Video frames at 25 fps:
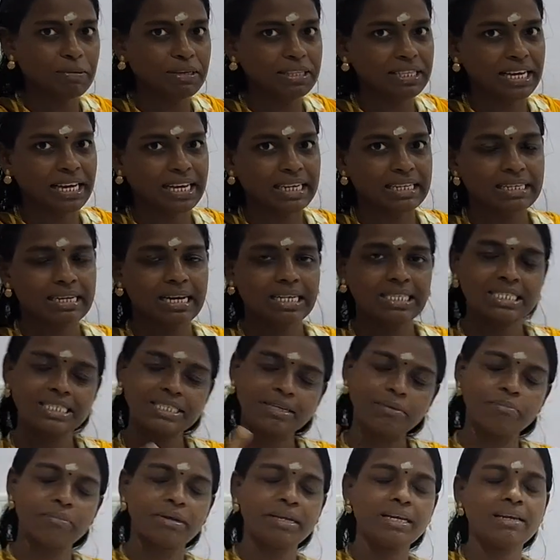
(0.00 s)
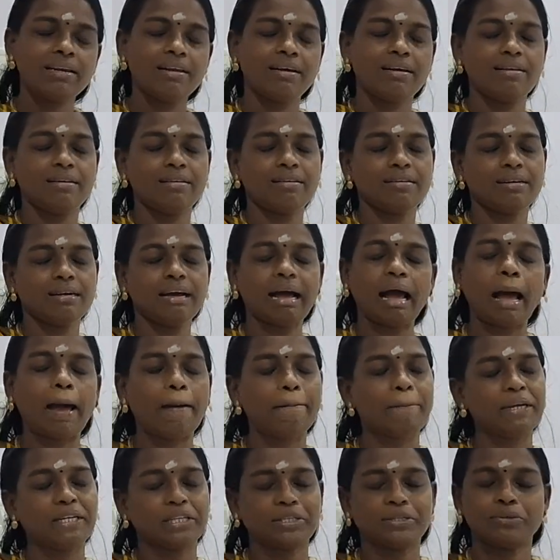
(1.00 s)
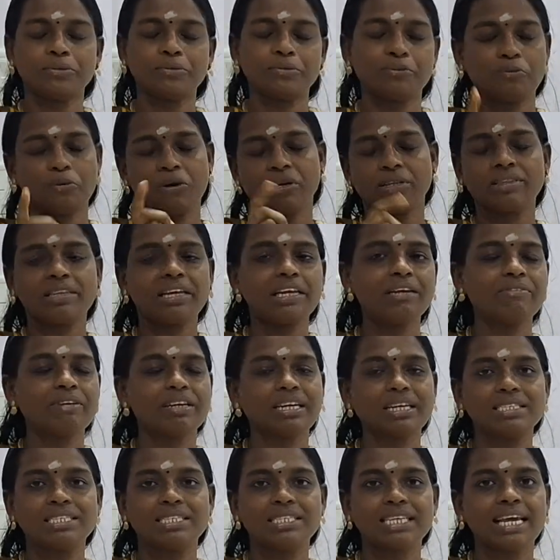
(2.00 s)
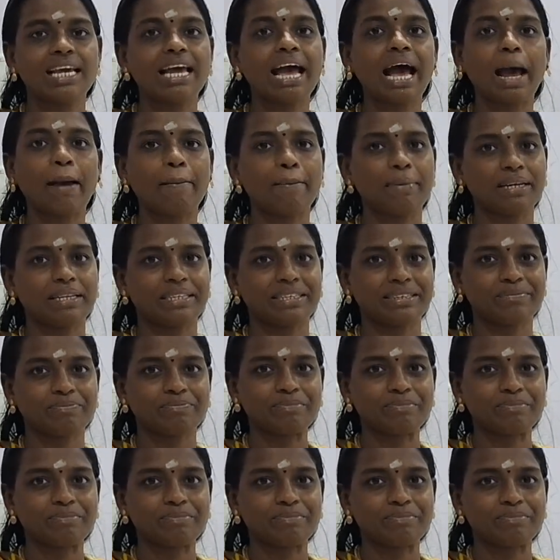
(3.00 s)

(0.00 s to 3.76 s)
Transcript: be there. Custom means habit. One thing we can say habit.